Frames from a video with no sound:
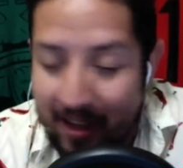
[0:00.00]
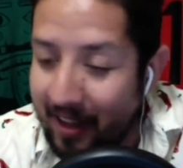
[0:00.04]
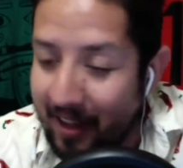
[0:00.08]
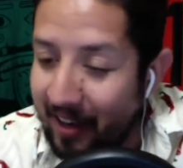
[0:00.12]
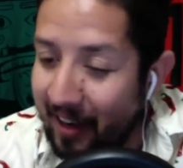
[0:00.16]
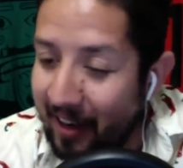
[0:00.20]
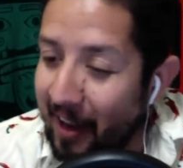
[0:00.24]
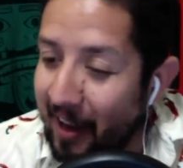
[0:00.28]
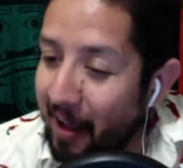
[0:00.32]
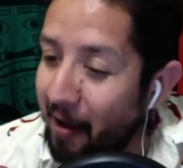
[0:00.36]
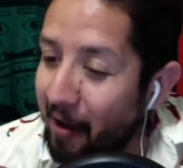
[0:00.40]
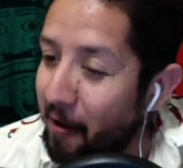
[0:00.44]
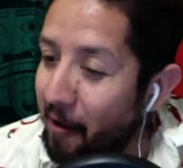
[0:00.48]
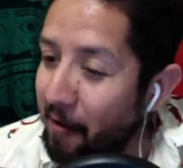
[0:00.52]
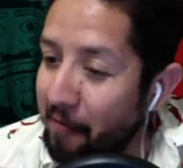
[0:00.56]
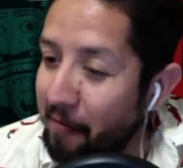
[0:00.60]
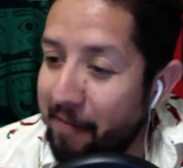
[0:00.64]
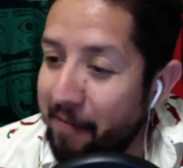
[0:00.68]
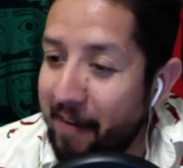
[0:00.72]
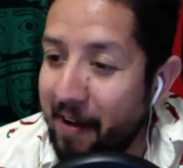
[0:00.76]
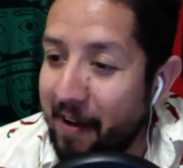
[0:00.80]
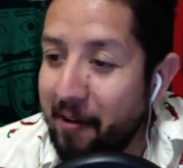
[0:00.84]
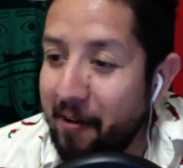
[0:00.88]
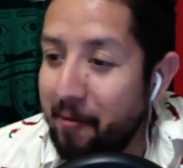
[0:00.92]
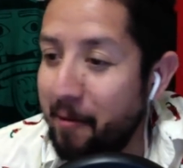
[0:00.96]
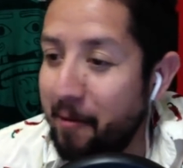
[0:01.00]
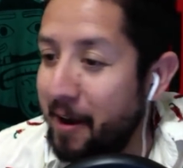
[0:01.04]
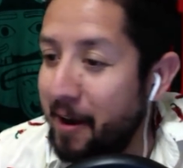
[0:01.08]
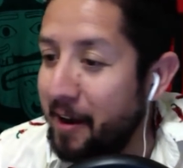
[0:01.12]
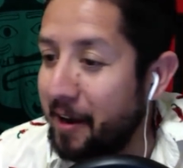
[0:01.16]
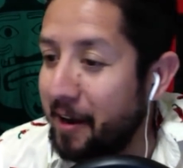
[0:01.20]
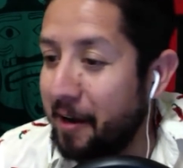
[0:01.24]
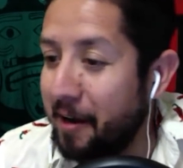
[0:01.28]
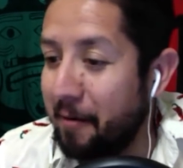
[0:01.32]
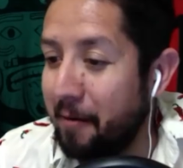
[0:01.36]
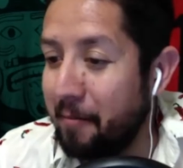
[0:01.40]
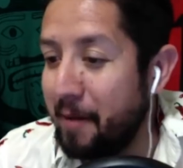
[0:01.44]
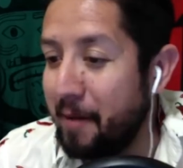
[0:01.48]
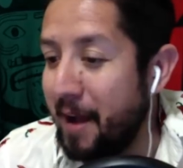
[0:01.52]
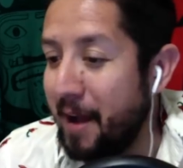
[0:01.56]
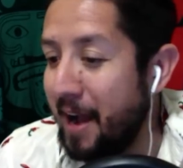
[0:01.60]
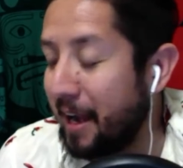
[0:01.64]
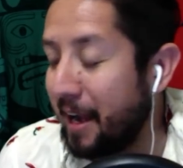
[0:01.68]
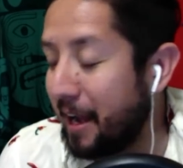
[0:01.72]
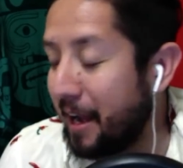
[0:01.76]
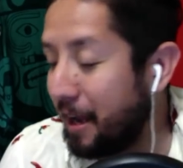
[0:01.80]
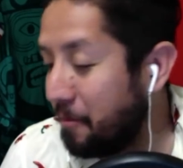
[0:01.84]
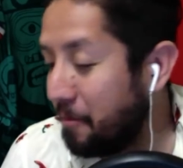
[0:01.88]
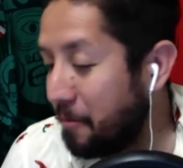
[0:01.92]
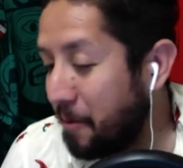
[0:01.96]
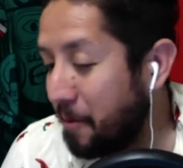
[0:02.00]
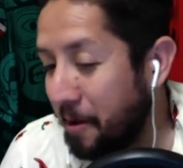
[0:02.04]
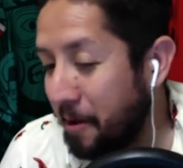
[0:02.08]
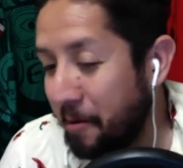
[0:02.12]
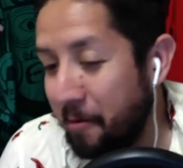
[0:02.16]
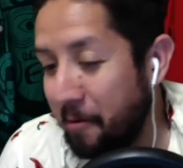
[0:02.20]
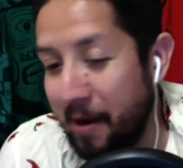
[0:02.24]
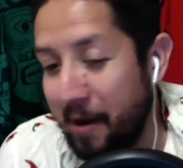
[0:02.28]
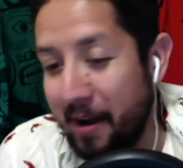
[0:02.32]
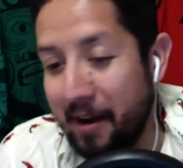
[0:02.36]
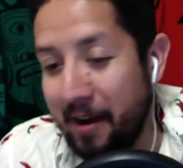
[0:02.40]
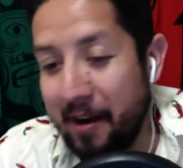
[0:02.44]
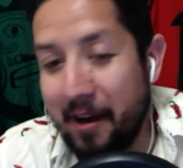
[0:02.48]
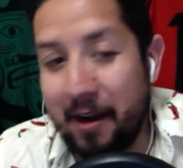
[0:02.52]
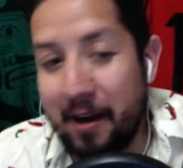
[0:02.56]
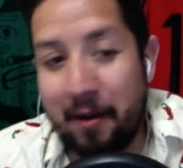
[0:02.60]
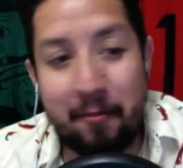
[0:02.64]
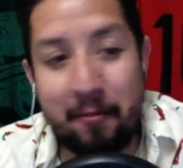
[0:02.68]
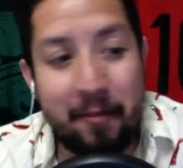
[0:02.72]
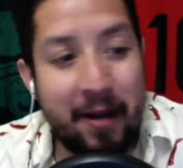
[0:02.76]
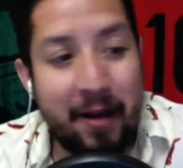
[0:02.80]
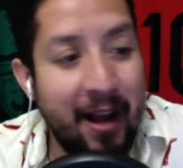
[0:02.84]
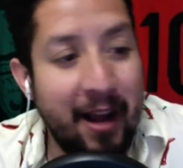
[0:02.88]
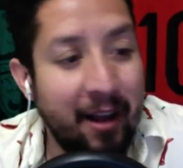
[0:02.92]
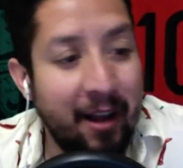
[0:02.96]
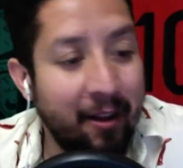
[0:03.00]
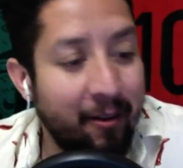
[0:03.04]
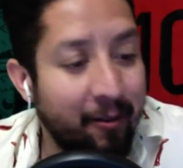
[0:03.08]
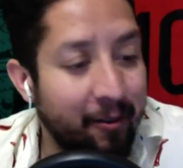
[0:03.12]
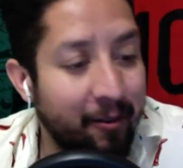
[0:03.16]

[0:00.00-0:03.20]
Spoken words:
León found a way to come back, and what a way to come back.